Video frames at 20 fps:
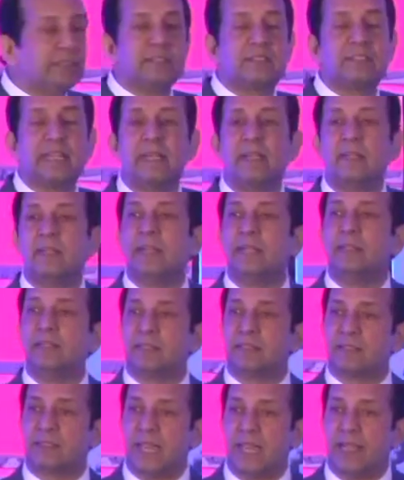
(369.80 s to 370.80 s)
center and the
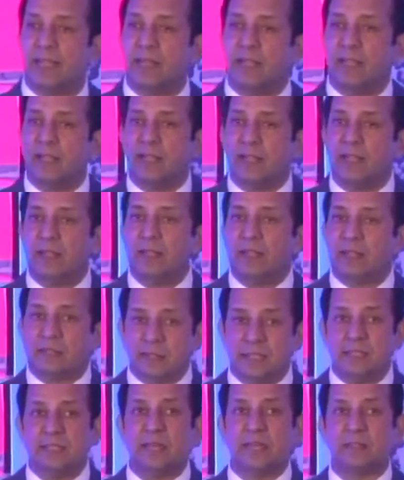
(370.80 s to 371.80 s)
state.
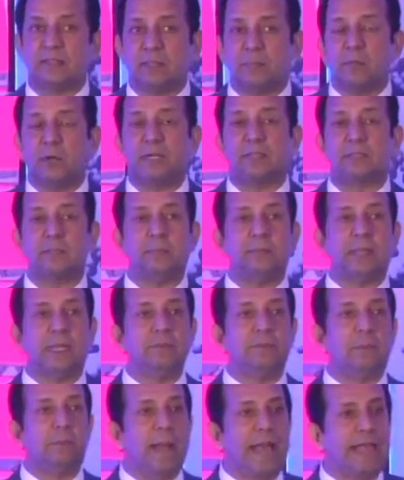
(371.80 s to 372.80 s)
These are
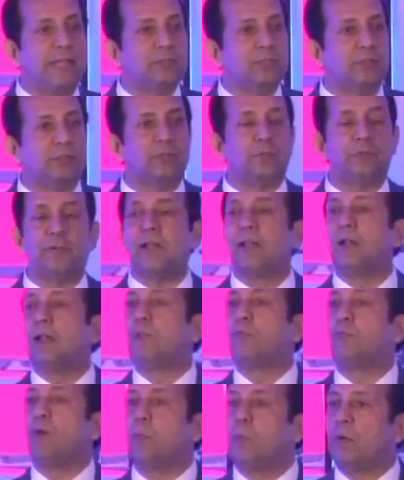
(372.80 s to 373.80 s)
sometimes the pangs of the federal
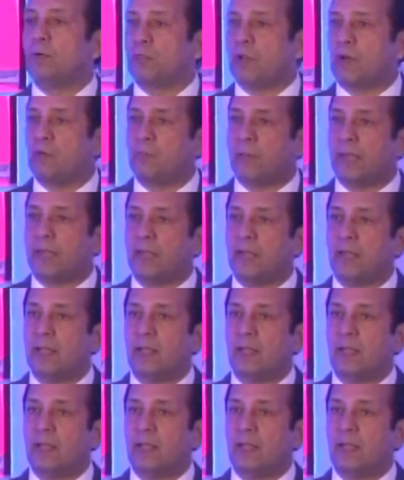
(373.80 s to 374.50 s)
form of government.